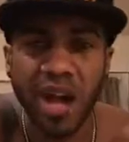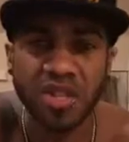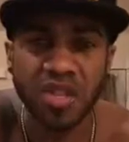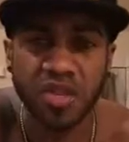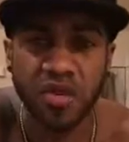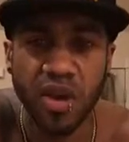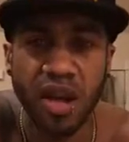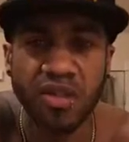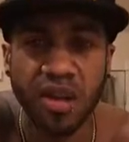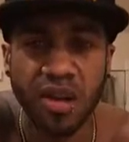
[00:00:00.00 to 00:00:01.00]
I disagree.
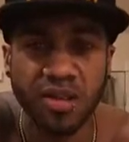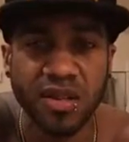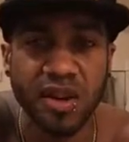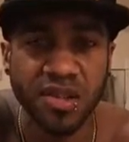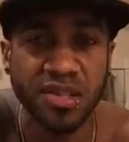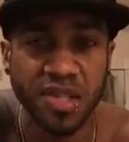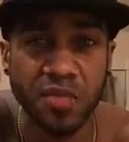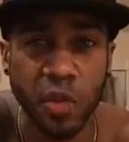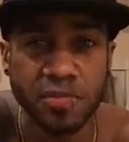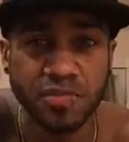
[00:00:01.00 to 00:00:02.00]
I think color guard is a
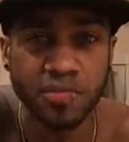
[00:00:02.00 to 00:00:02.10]
sport.